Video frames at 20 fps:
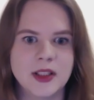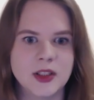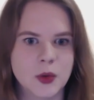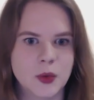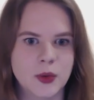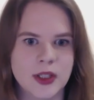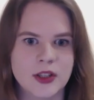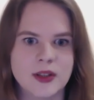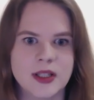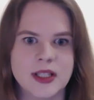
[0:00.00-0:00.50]
the
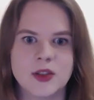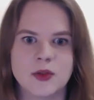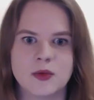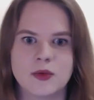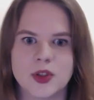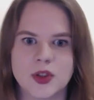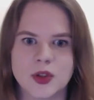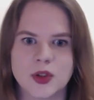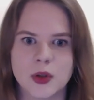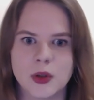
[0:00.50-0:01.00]
queries,
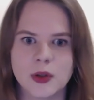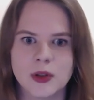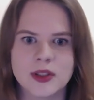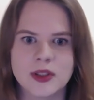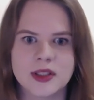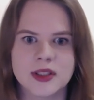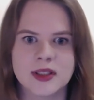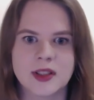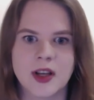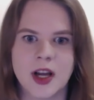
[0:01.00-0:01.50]

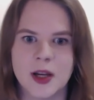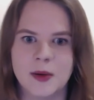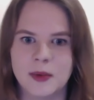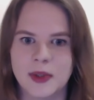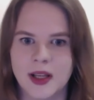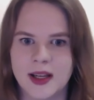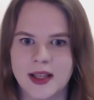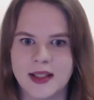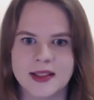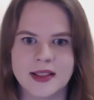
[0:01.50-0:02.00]
results,
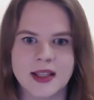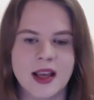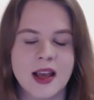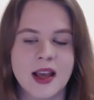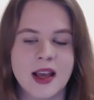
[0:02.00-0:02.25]
timelines,